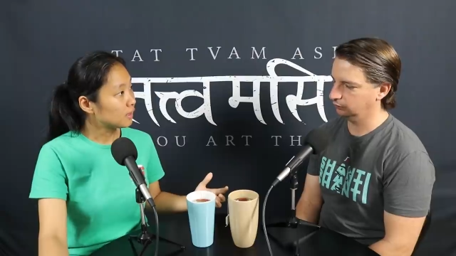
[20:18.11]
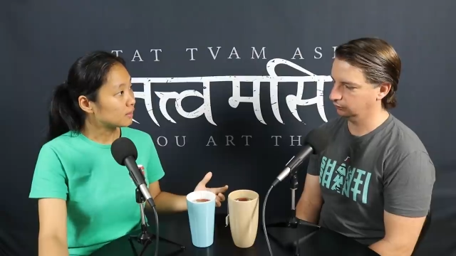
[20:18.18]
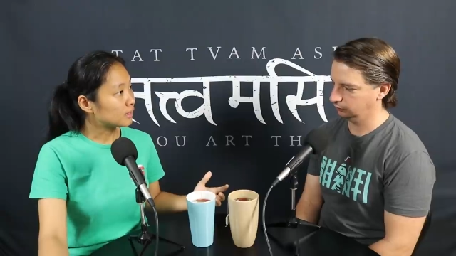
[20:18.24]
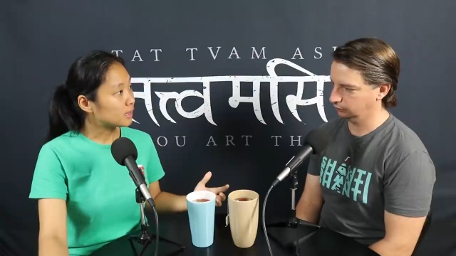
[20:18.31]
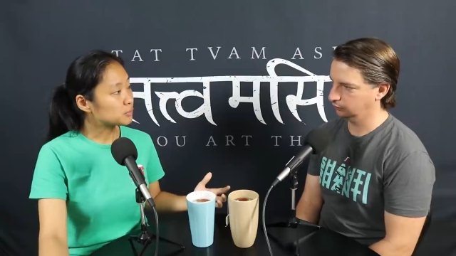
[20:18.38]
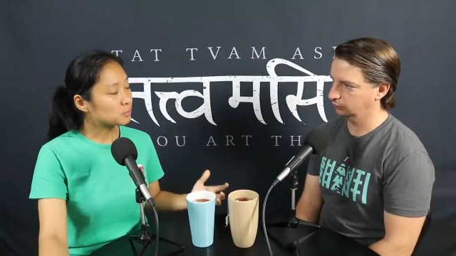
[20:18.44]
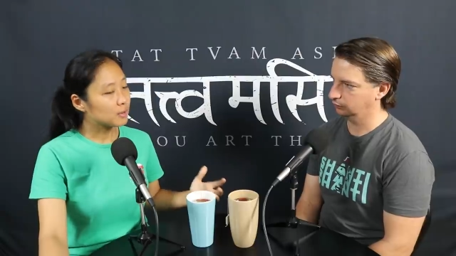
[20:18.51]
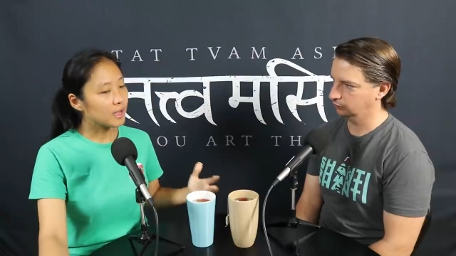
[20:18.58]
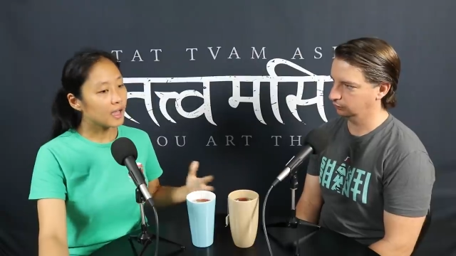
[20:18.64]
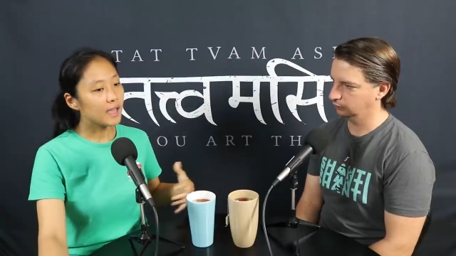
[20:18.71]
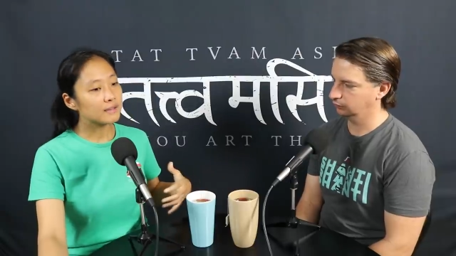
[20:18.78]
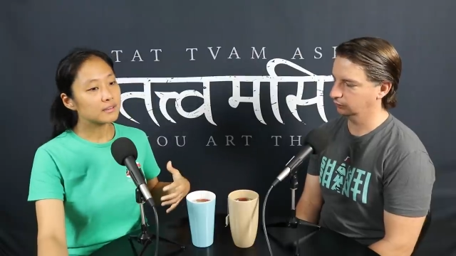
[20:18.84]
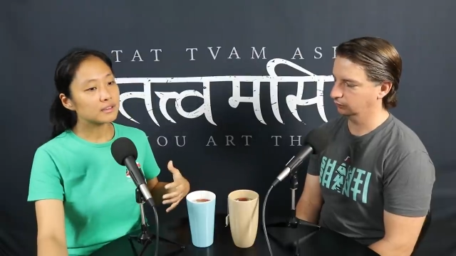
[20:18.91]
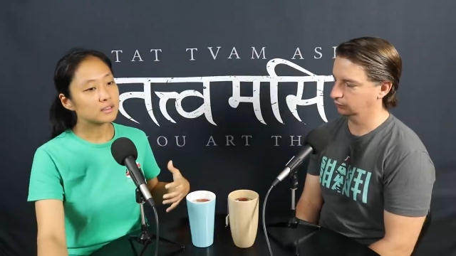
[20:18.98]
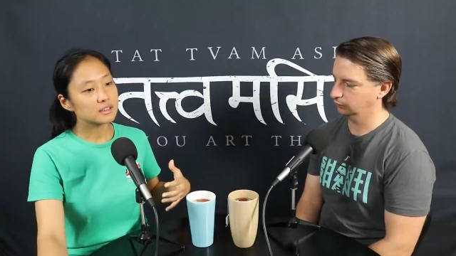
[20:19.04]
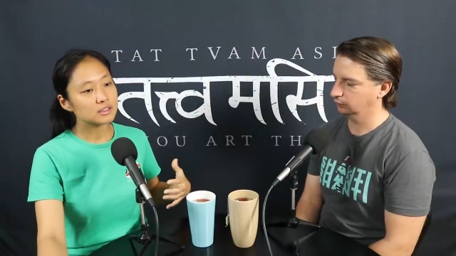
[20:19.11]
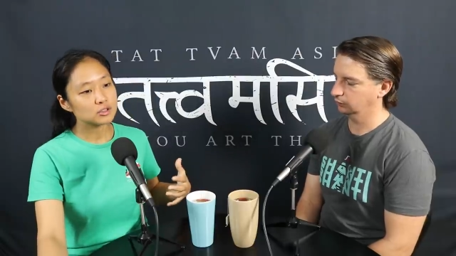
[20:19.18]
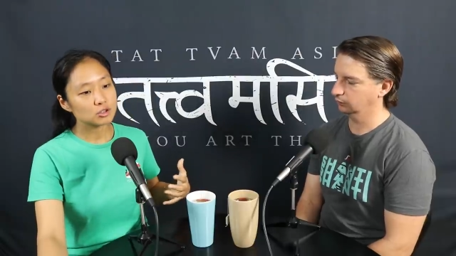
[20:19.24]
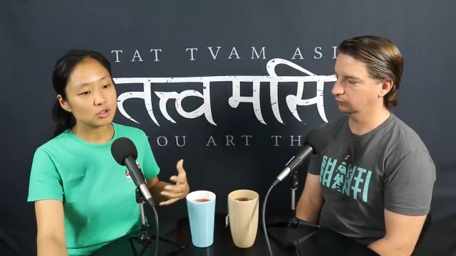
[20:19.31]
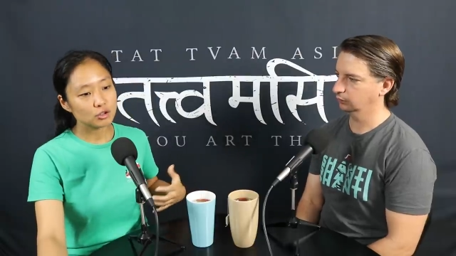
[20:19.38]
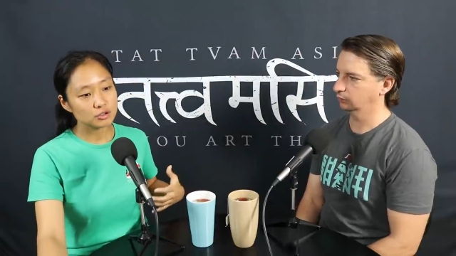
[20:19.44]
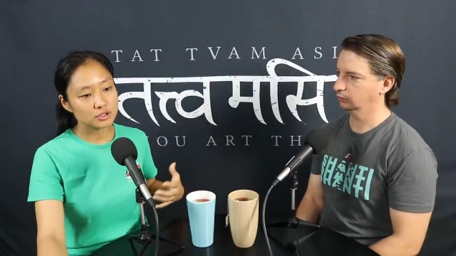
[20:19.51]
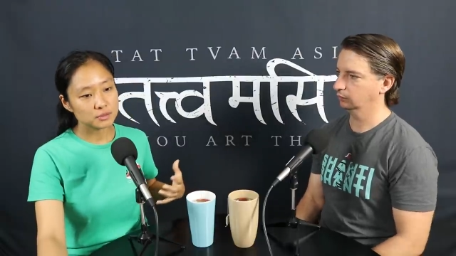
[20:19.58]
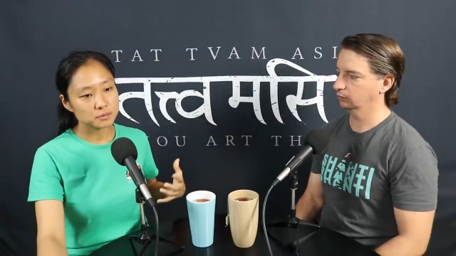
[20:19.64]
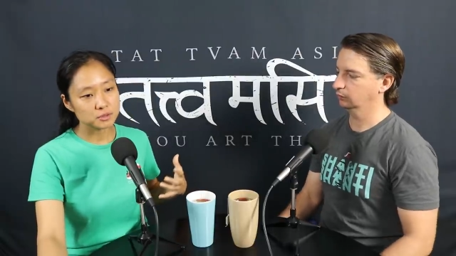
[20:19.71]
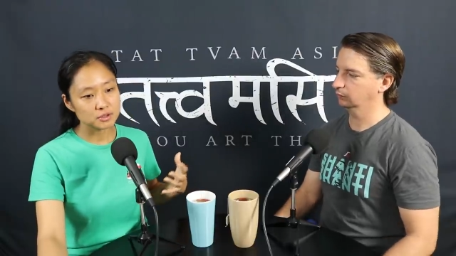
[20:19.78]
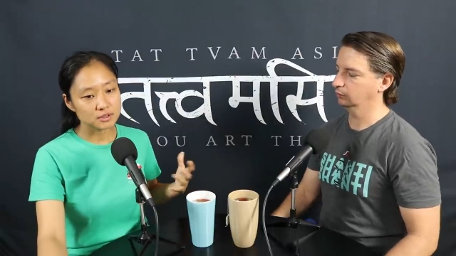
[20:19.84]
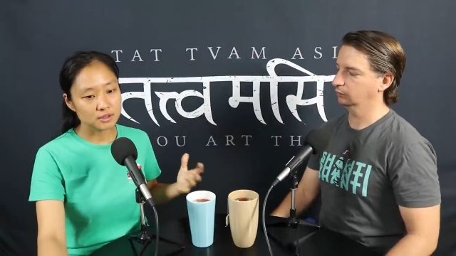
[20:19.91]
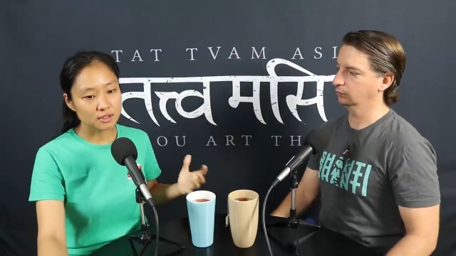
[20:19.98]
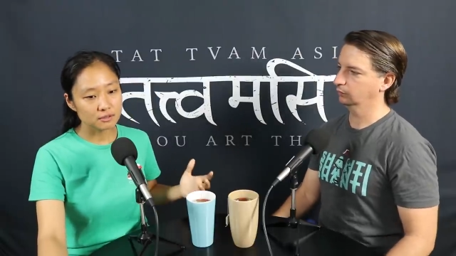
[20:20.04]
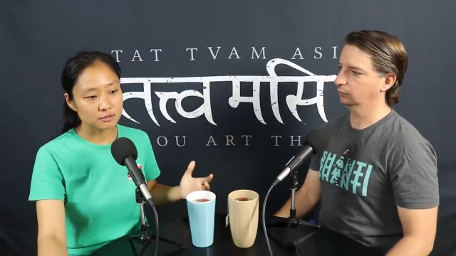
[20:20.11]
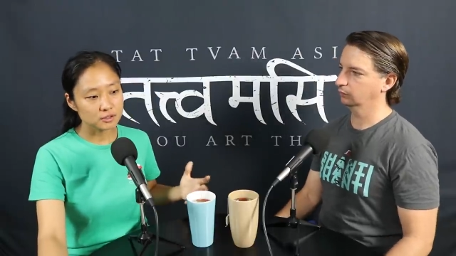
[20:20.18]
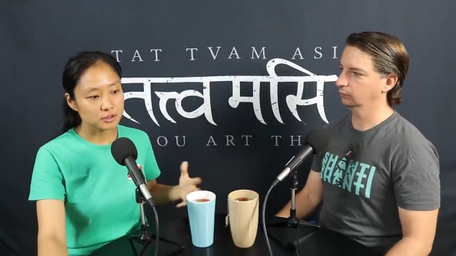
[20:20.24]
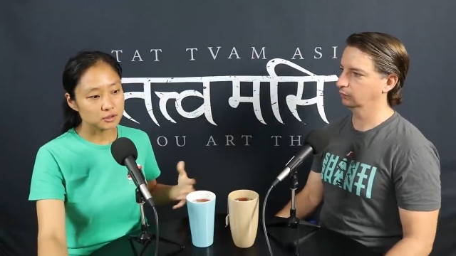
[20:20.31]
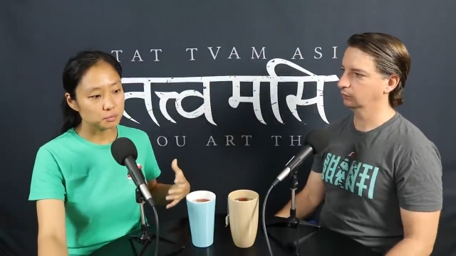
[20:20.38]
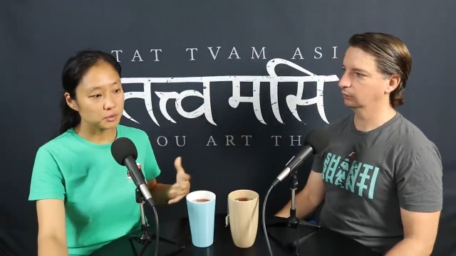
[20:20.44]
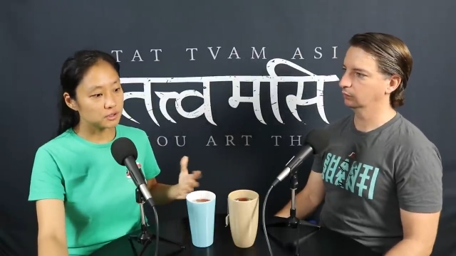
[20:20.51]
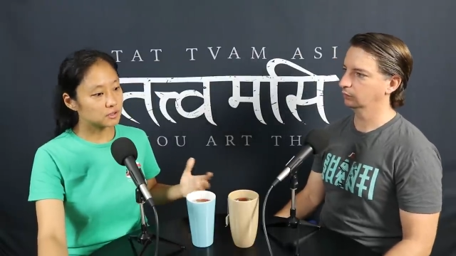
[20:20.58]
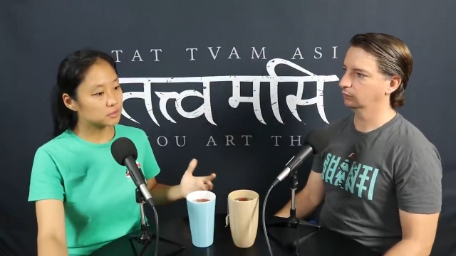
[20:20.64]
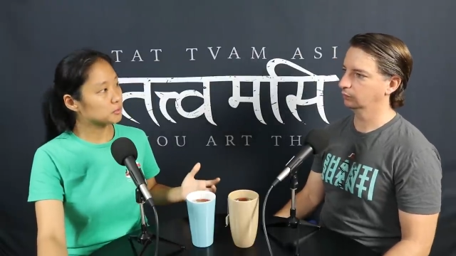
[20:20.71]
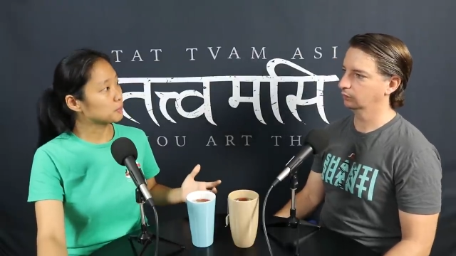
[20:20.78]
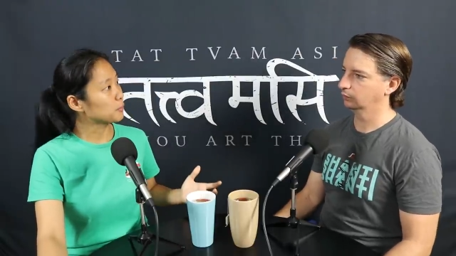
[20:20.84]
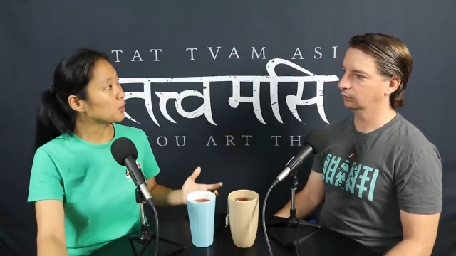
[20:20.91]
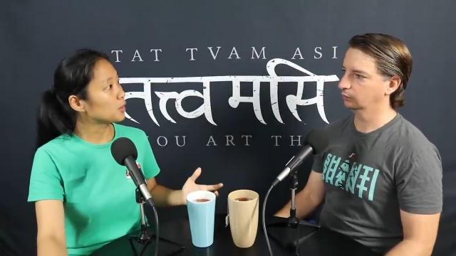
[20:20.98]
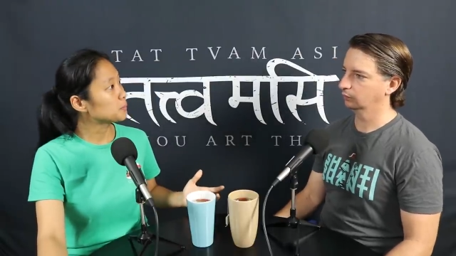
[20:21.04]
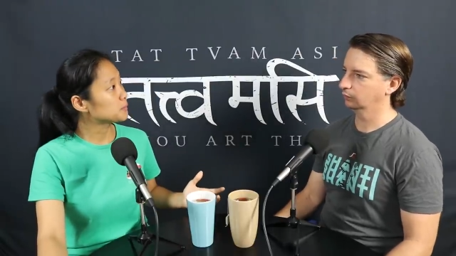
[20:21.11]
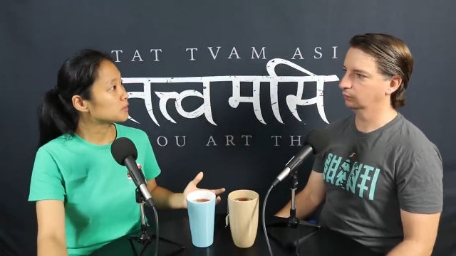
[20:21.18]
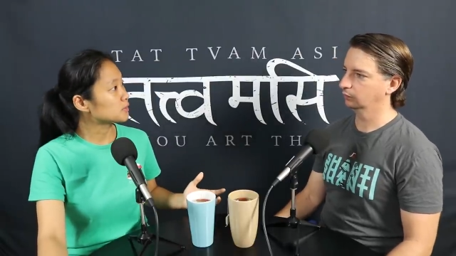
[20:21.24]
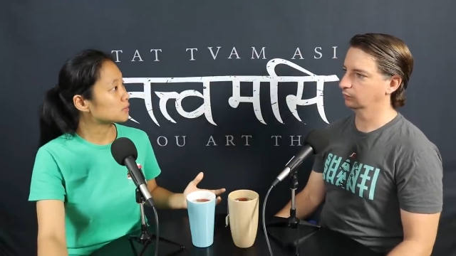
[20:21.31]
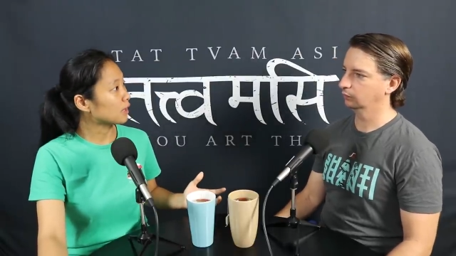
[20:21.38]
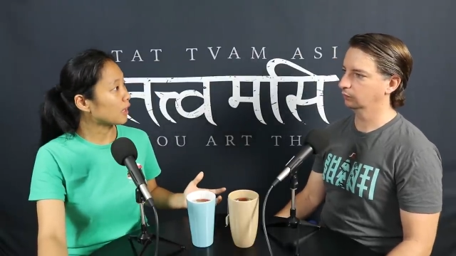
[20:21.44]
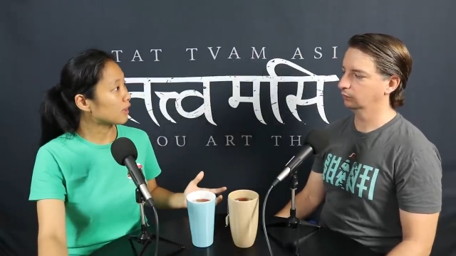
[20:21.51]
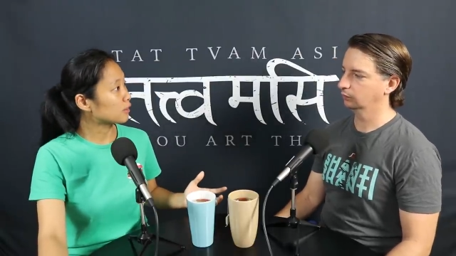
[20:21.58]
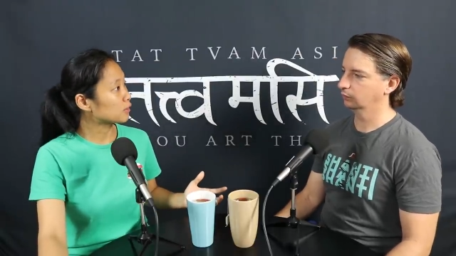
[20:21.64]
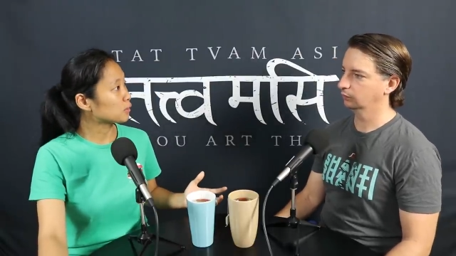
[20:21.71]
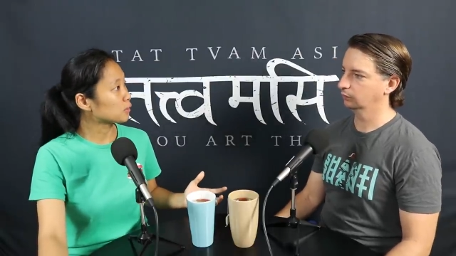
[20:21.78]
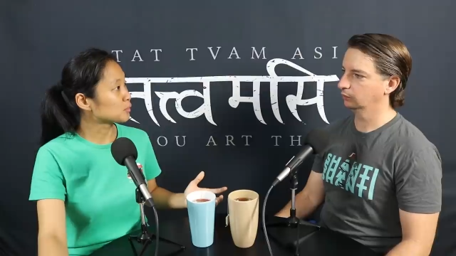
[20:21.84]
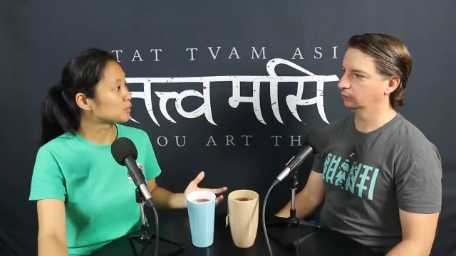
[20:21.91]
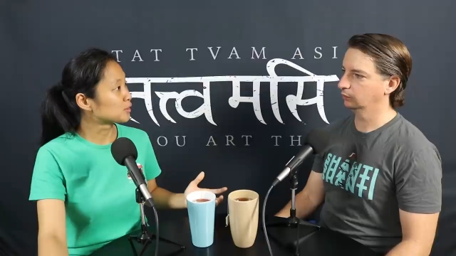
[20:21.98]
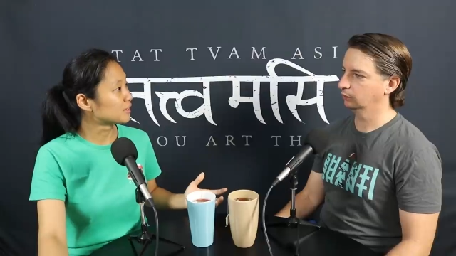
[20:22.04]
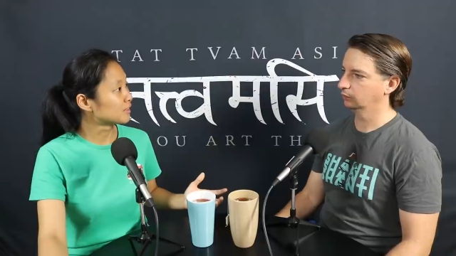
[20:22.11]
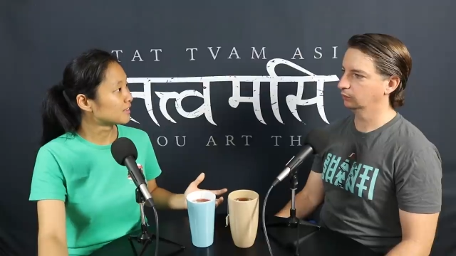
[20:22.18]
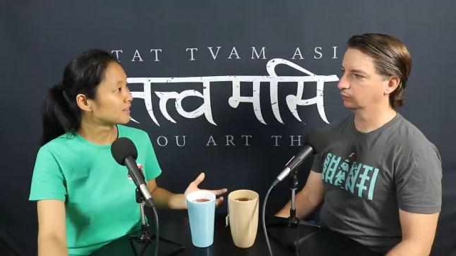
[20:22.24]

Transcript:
Speaker 1: That's why having these concepts itself is beats the purpose, I thought.